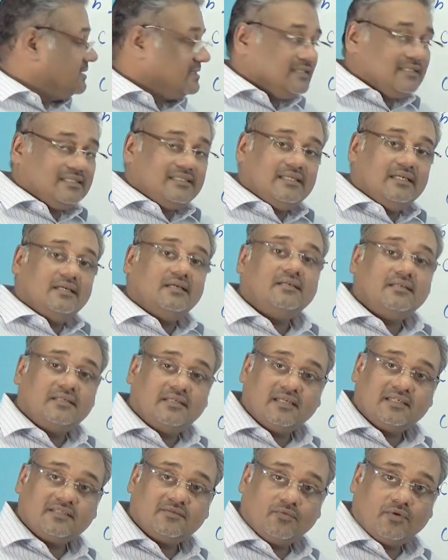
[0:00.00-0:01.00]
There's a
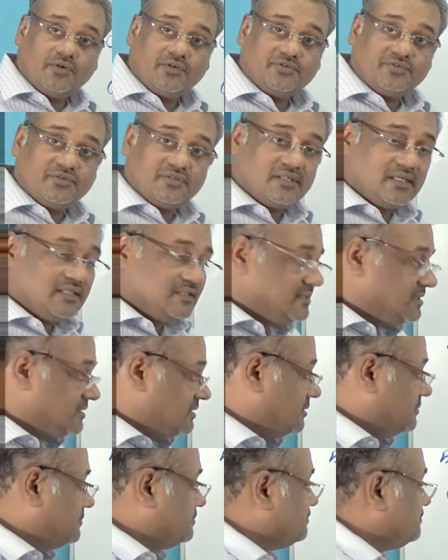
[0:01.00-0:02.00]
third test what you should
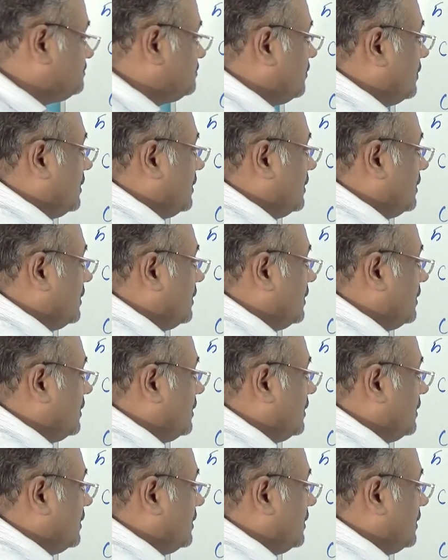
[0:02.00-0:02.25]
consider.